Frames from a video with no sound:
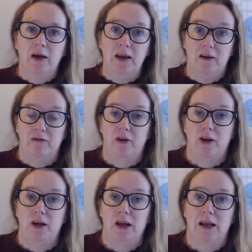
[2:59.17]

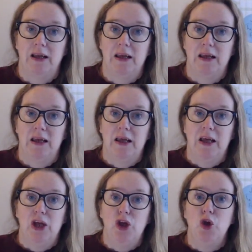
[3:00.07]
inadvertently,
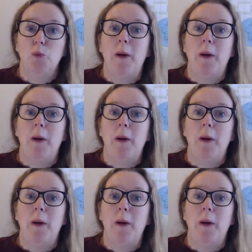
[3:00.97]
you